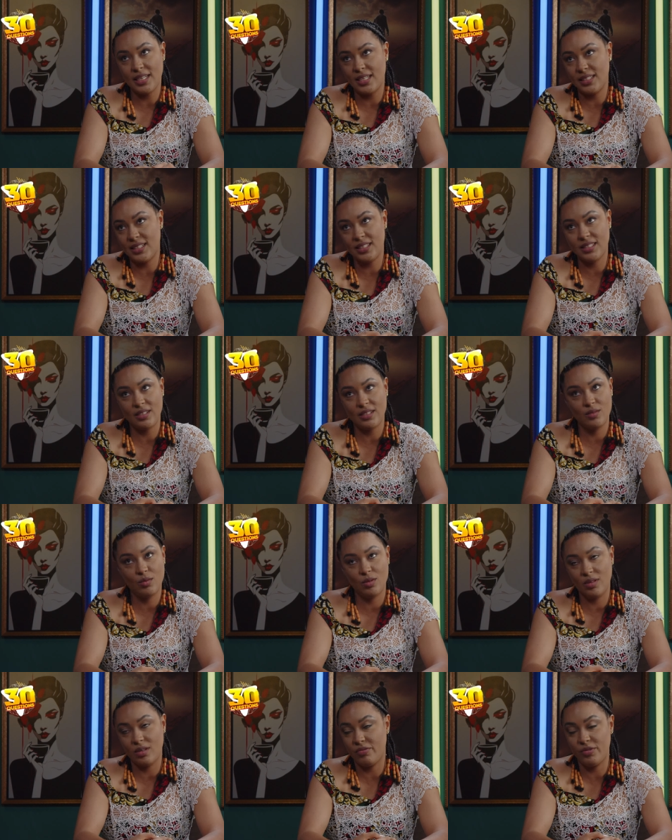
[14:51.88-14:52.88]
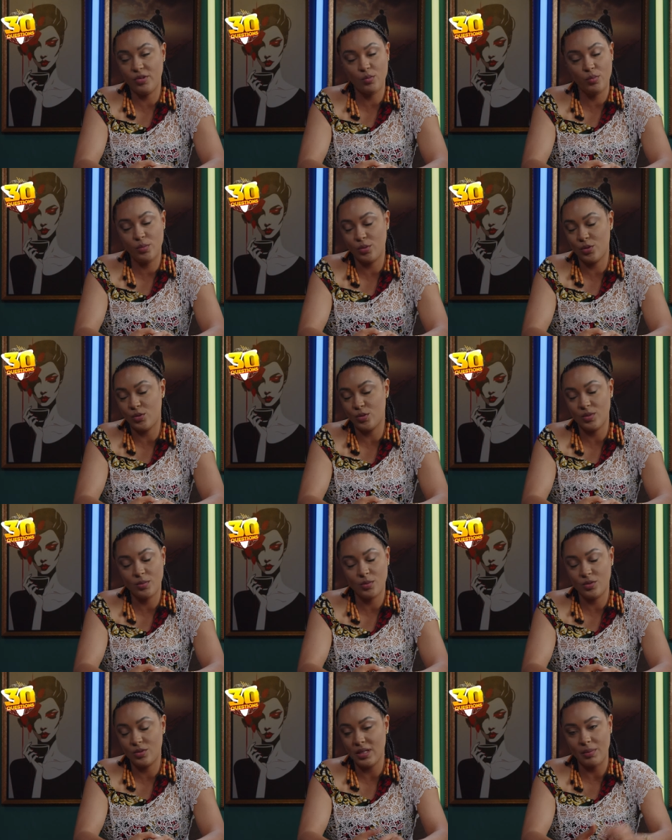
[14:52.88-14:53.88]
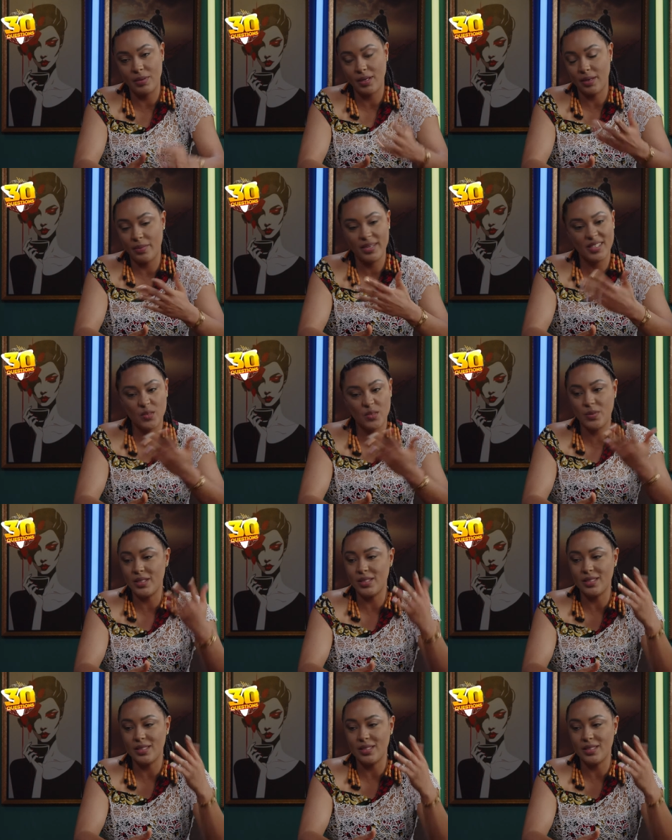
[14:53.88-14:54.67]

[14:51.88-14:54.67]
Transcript: it takes a few people to be able to make my speed.